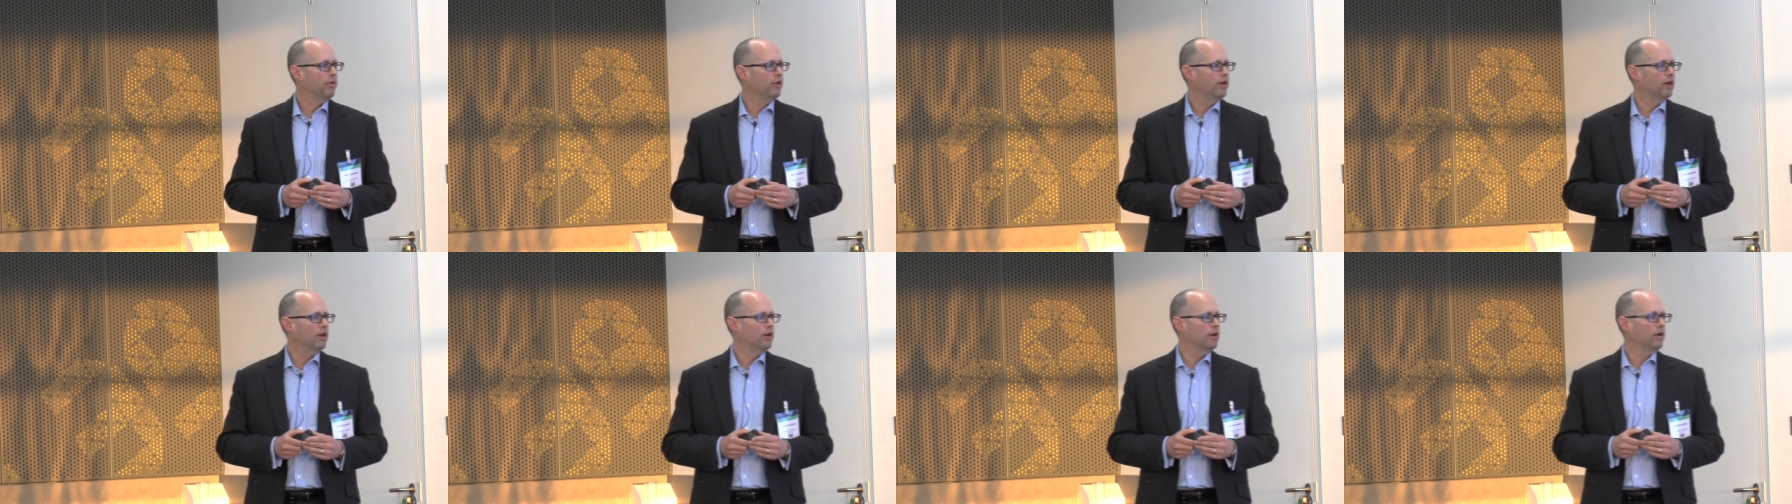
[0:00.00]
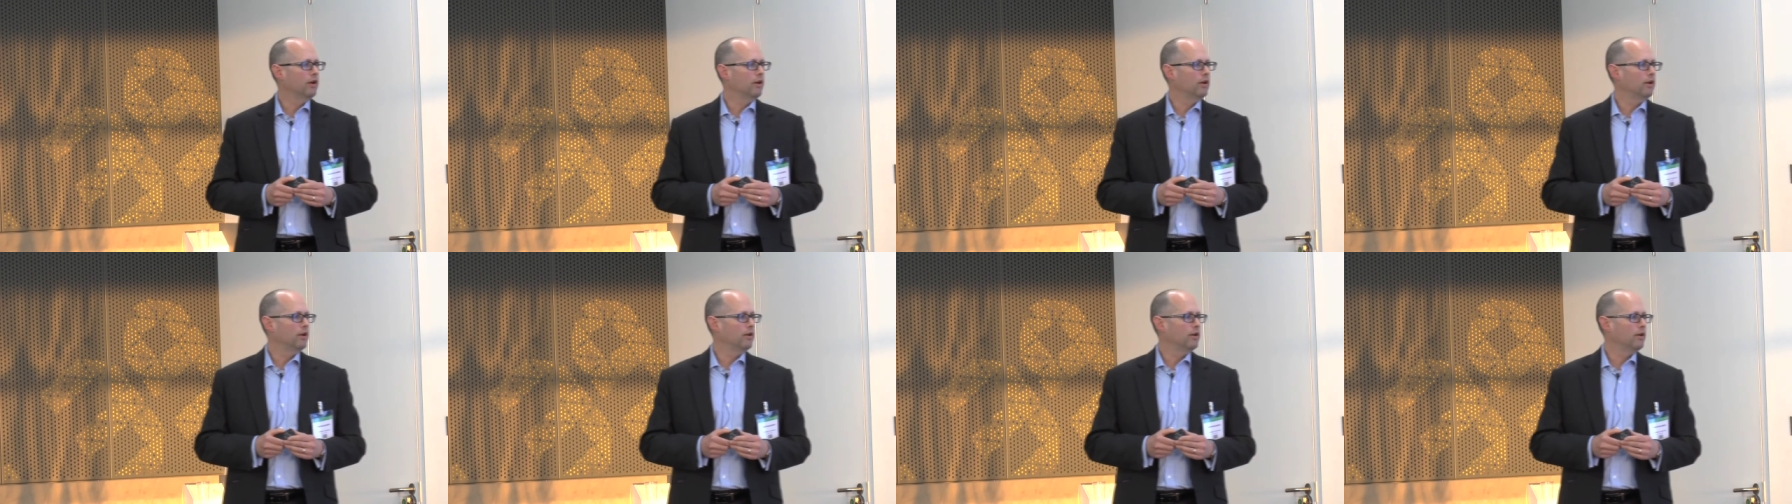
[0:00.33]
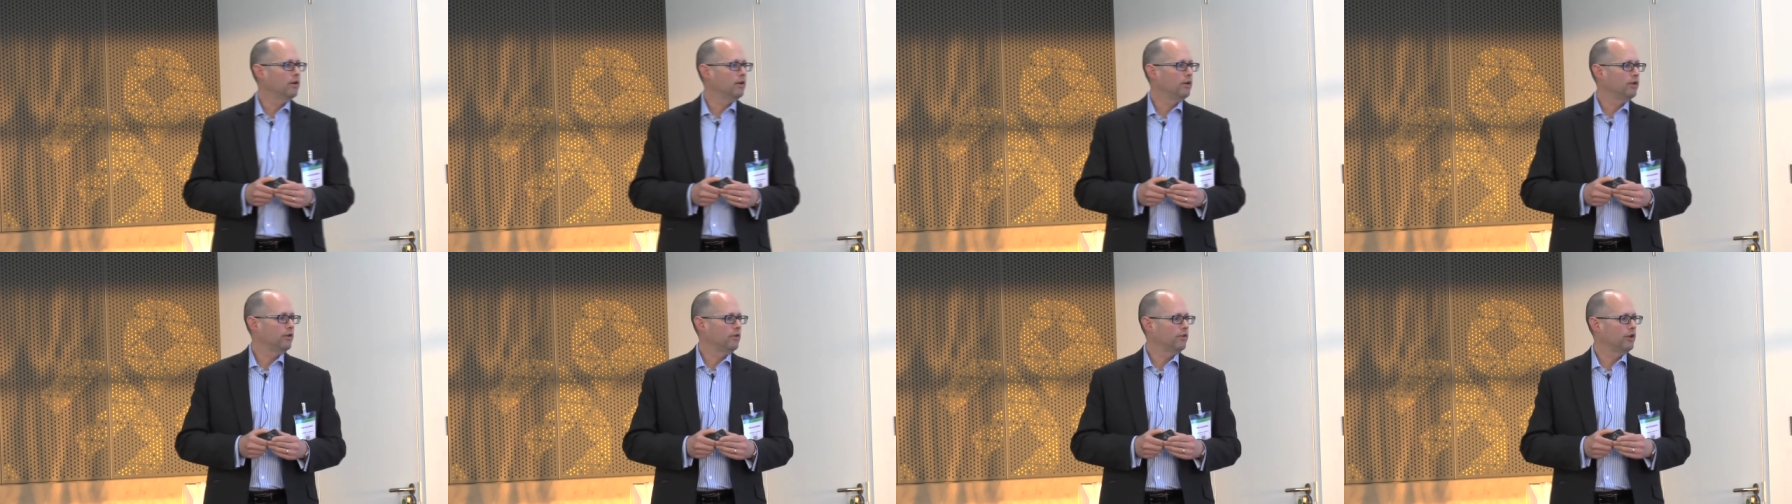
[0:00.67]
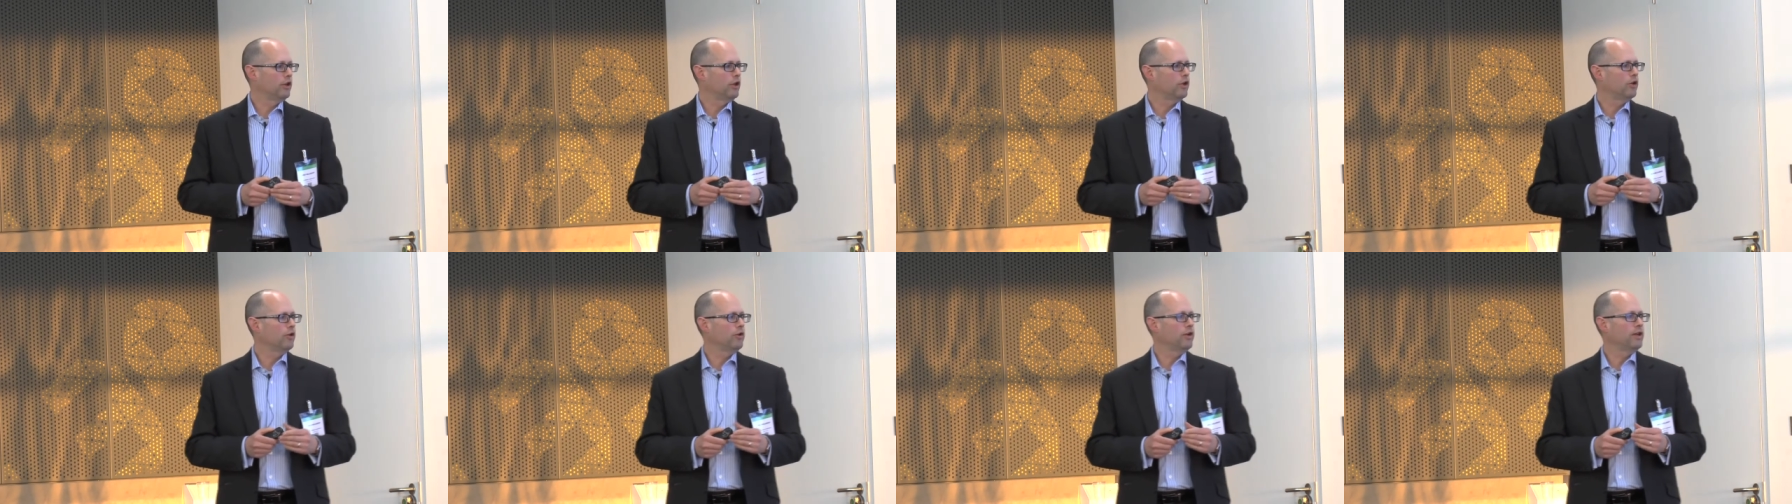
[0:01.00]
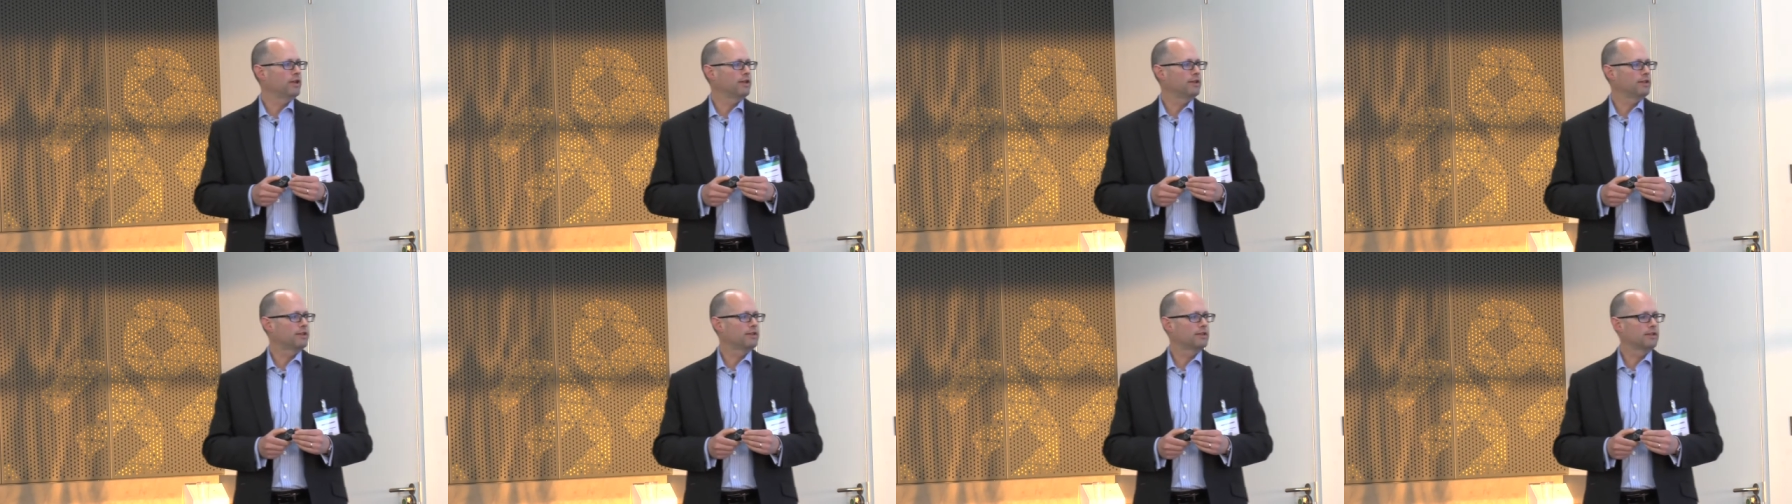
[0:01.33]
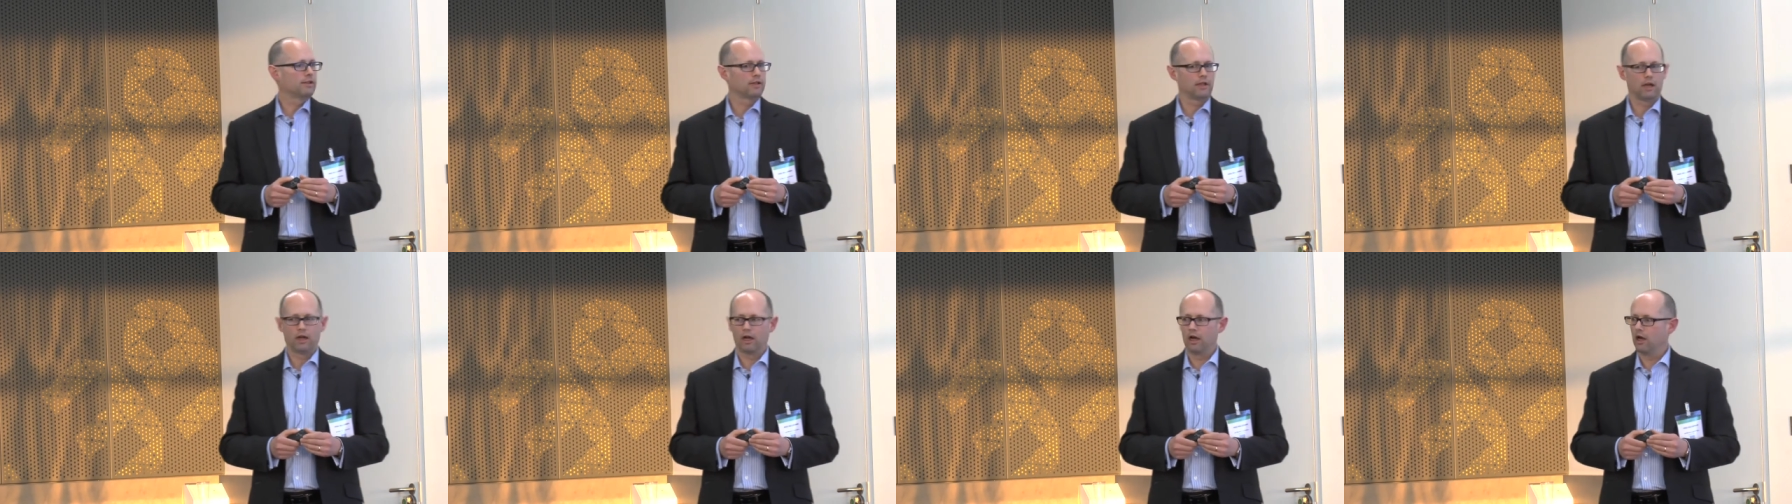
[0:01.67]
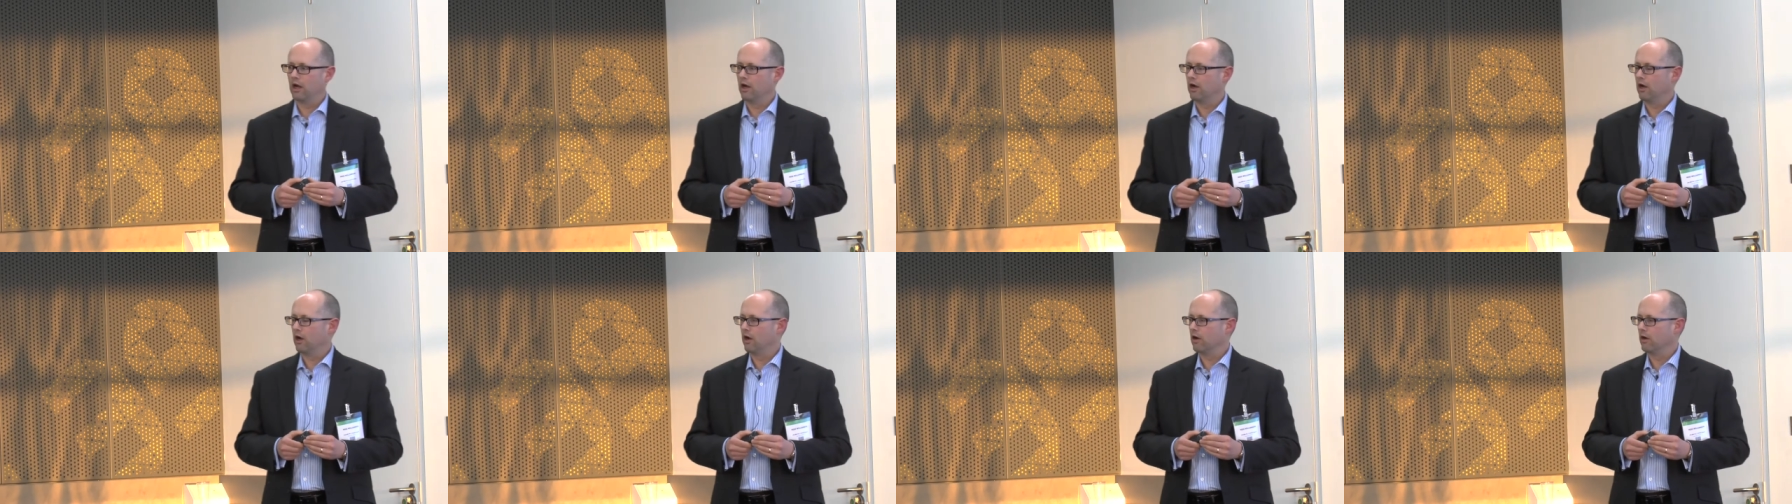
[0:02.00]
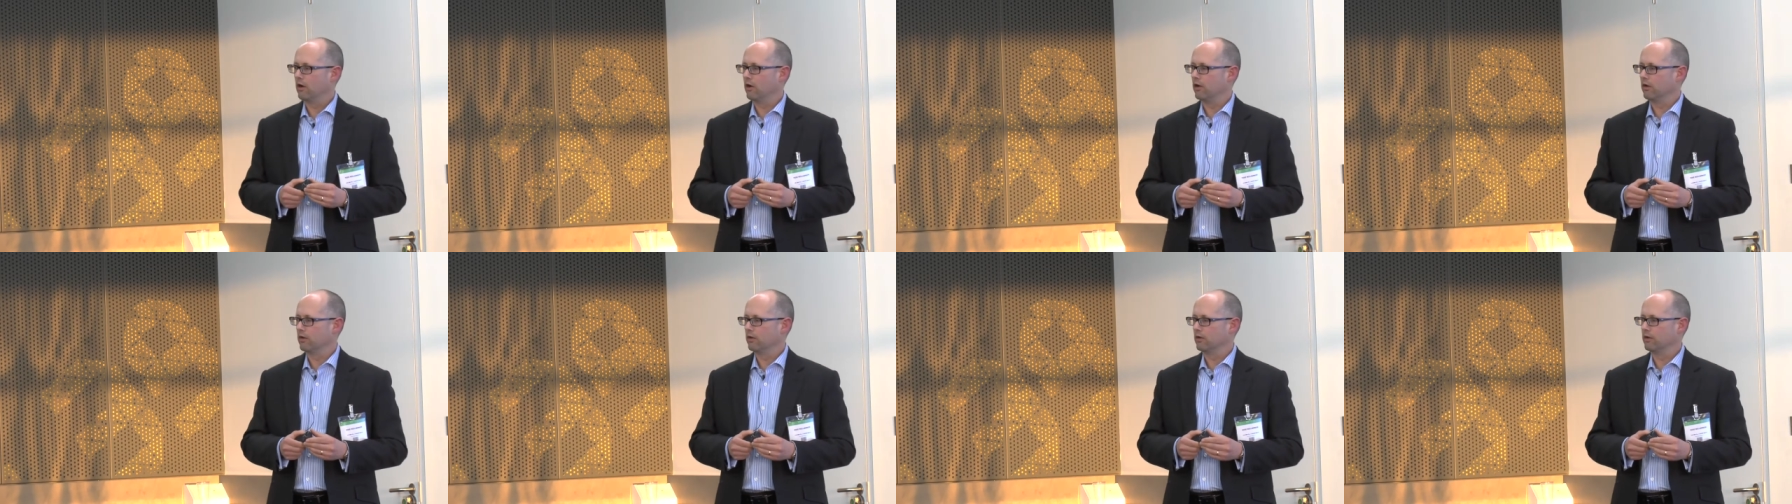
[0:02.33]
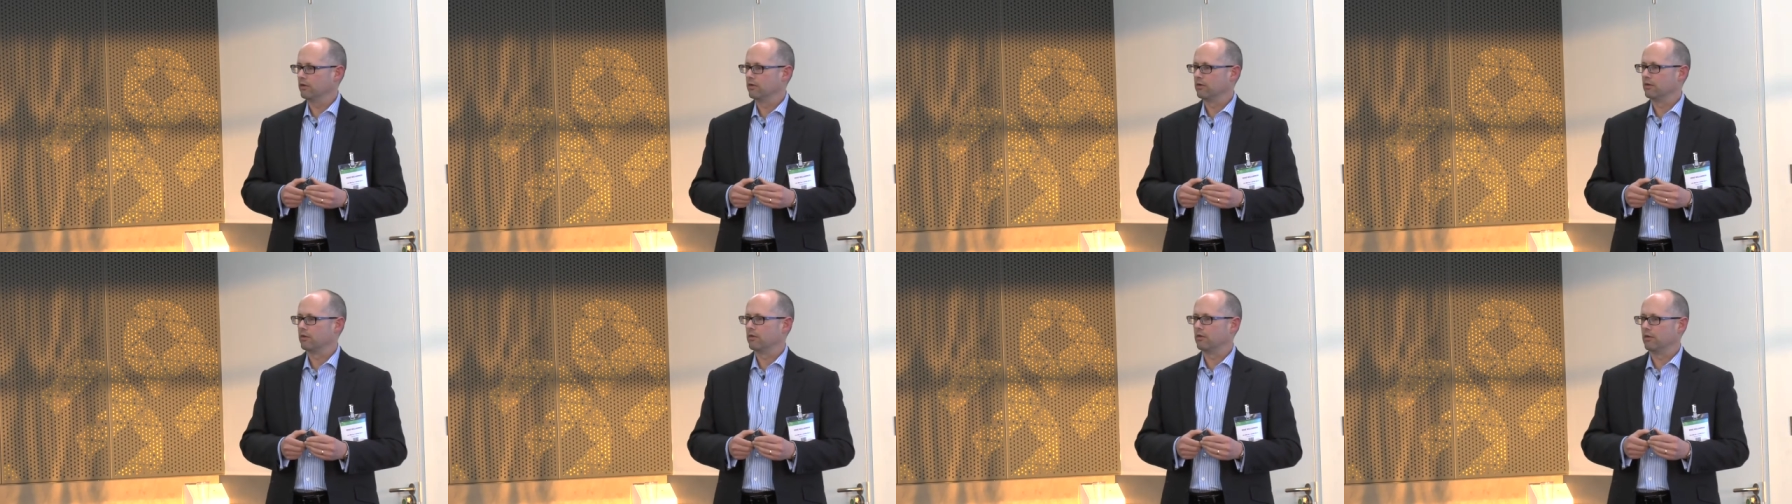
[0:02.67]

the, the GUIs uh, are